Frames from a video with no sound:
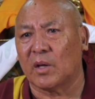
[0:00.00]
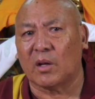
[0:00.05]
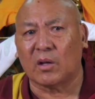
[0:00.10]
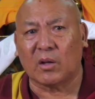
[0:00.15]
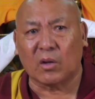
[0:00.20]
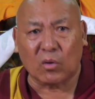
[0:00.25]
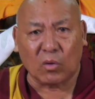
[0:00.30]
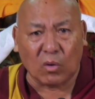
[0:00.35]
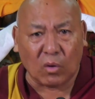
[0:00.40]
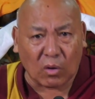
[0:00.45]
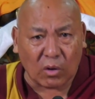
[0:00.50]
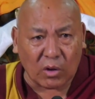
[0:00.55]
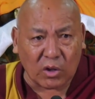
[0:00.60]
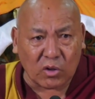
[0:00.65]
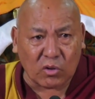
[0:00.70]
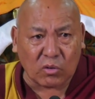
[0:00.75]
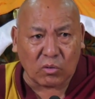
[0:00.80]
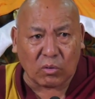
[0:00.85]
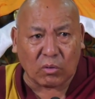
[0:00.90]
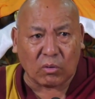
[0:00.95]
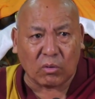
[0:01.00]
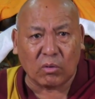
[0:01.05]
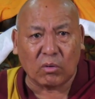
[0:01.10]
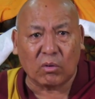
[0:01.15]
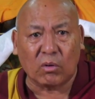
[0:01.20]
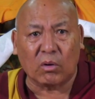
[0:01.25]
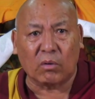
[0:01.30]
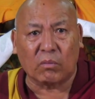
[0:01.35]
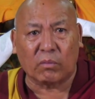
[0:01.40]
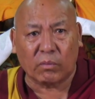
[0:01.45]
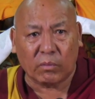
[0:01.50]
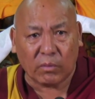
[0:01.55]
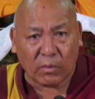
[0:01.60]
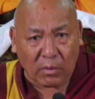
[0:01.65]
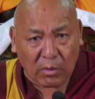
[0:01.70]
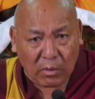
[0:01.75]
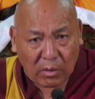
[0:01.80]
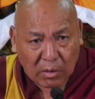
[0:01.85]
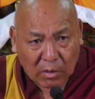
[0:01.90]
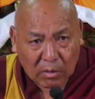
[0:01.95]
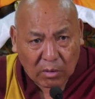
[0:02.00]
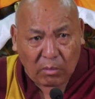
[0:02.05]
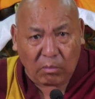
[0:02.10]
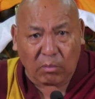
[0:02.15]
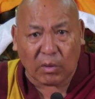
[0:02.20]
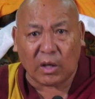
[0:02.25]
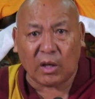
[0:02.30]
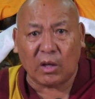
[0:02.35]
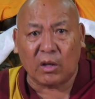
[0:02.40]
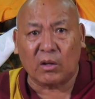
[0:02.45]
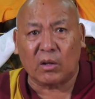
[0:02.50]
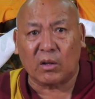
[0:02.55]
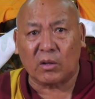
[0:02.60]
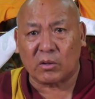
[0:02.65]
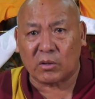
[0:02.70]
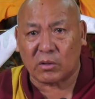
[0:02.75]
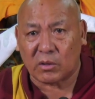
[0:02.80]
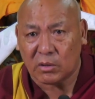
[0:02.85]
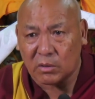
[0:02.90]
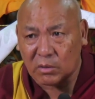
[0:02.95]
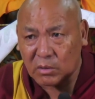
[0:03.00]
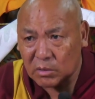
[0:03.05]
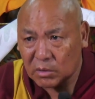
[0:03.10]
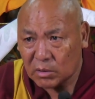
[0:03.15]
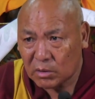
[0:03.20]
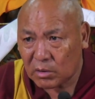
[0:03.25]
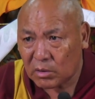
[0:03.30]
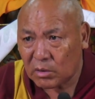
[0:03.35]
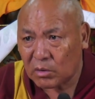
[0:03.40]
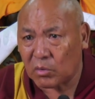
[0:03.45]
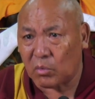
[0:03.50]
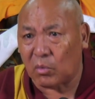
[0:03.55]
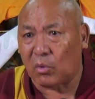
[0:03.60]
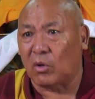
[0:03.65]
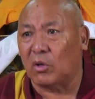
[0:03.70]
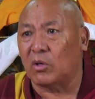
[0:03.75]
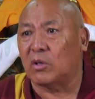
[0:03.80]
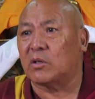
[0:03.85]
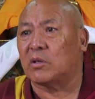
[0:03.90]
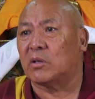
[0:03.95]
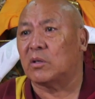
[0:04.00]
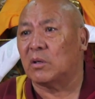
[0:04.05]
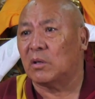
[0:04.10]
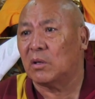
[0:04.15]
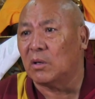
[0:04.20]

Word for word: And the core issue of making this world